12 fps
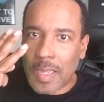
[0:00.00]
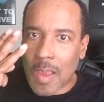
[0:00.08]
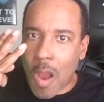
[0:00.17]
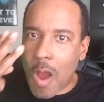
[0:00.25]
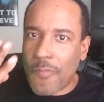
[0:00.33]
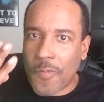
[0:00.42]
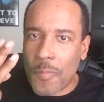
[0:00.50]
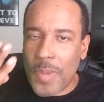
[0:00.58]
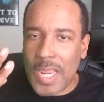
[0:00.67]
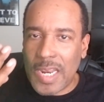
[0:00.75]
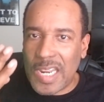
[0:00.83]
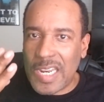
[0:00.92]
offer
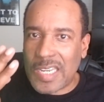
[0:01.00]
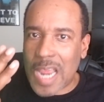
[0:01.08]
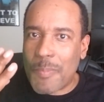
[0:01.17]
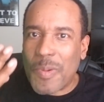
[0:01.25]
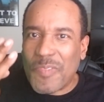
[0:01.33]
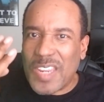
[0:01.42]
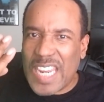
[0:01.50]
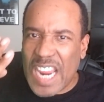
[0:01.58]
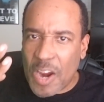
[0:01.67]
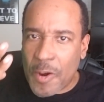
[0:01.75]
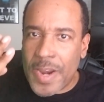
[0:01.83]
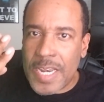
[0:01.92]
men any type of
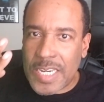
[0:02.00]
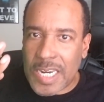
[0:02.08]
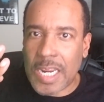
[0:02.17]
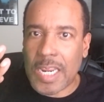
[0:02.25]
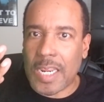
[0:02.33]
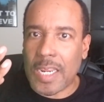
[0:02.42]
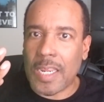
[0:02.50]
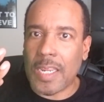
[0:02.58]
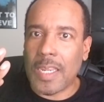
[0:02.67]
guarantee,